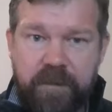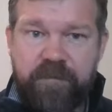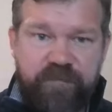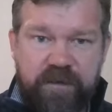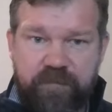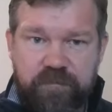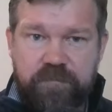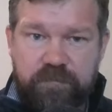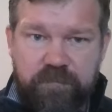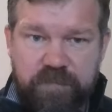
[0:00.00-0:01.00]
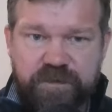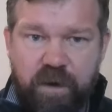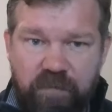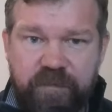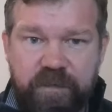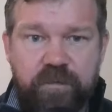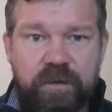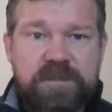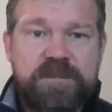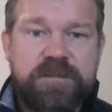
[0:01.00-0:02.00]
the Federal Reserve and the
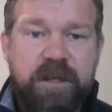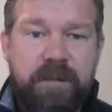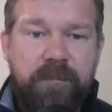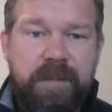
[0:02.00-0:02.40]
U S um,